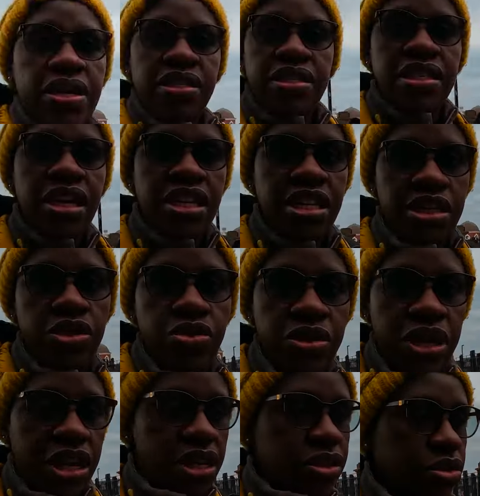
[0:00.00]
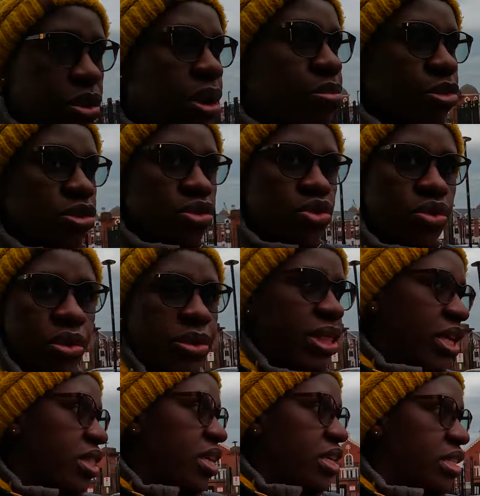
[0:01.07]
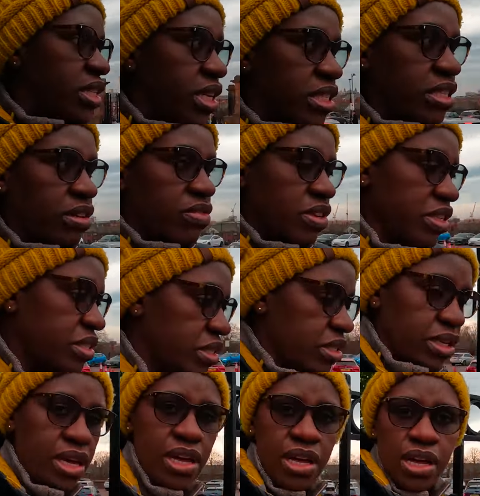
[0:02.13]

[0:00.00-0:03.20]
It's Sunday today, so I'm not sure whether there is a service,